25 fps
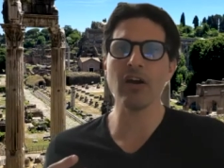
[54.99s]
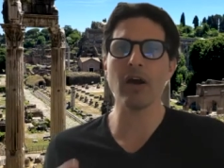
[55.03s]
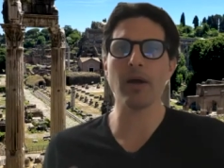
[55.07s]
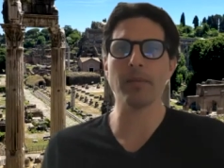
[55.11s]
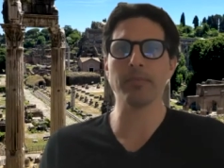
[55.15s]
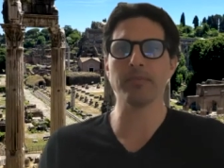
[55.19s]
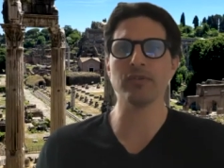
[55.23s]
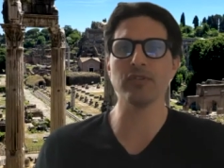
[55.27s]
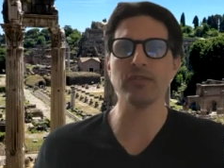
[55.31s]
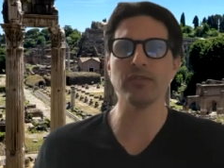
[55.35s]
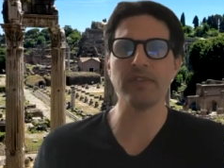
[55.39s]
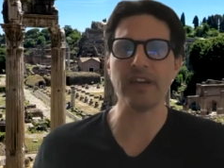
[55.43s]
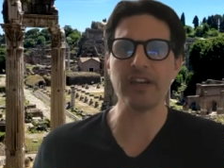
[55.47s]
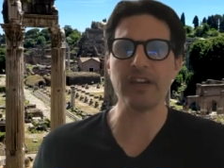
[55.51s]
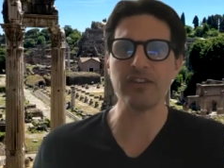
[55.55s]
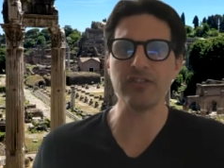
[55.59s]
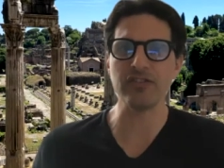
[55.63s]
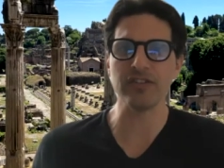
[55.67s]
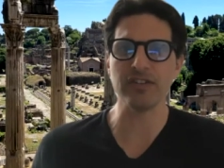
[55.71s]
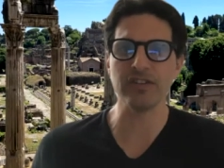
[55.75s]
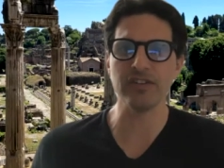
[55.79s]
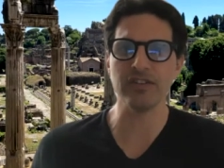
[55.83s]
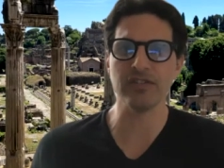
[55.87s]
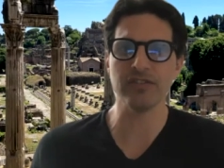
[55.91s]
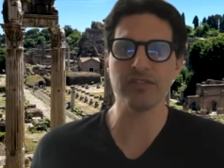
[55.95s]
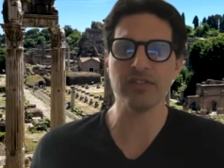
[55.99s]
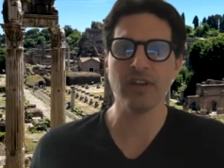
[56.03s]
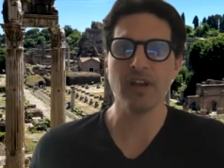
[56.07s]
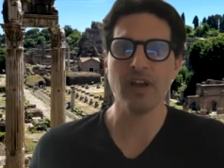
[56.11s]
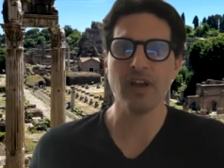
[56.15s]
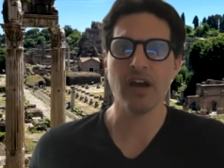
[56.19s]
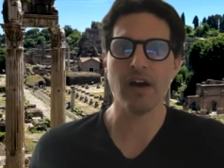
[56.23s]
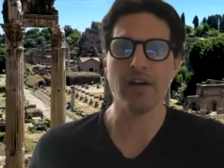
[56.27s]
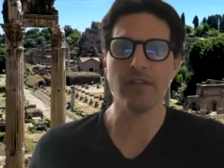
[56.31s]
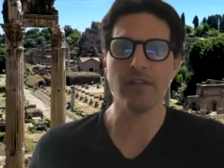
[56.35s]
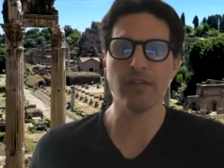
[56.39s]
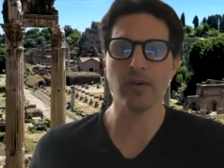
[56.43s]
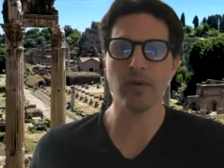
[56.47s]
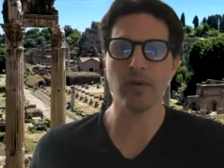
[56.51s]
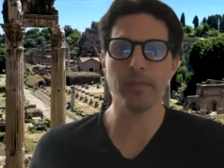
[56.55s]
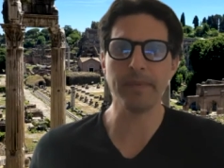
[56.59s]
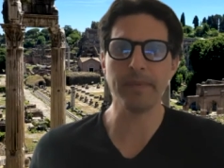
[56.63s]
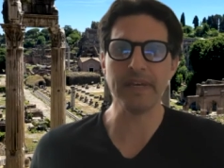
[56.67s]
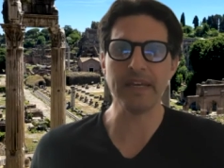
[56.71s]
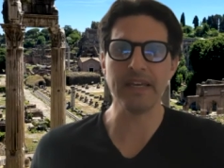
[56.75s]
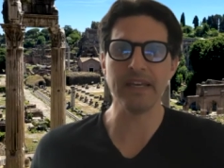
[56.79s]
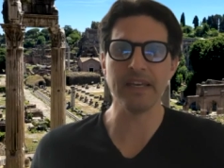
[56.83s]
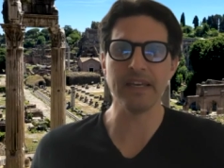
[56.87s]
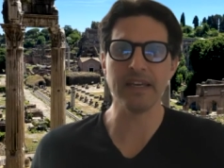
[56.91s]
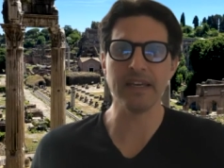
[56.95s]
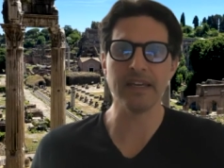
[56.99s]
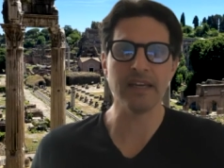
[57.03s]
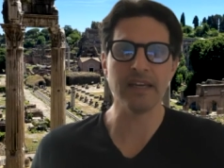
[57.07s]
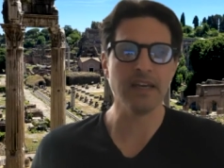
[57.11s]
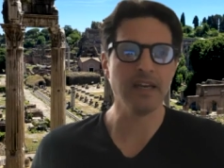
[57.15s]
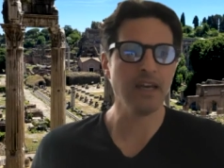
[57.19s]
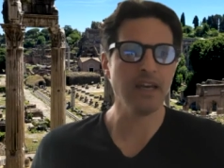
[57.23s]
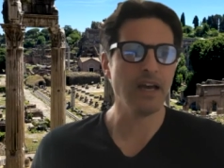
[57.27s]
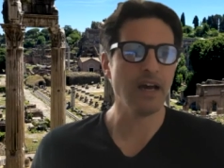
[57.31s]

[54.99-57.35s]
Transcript: observations of there being